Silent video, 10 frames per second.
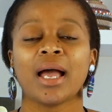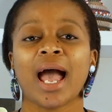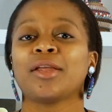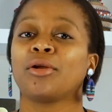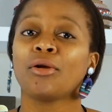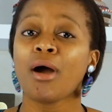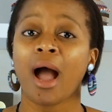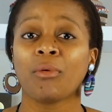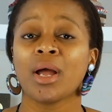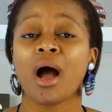And you know
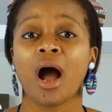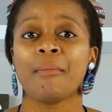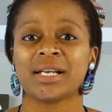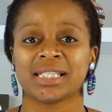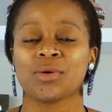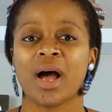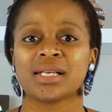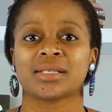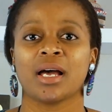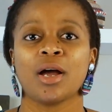how we are,
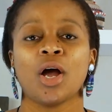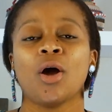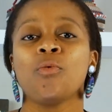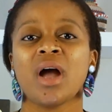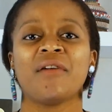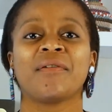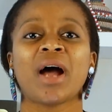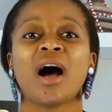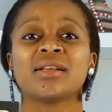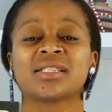Mastwasa. We have
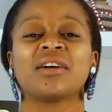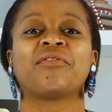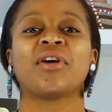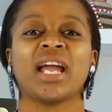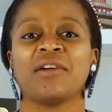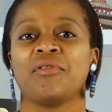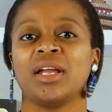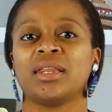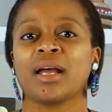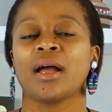an answer for
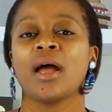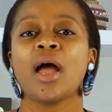everything.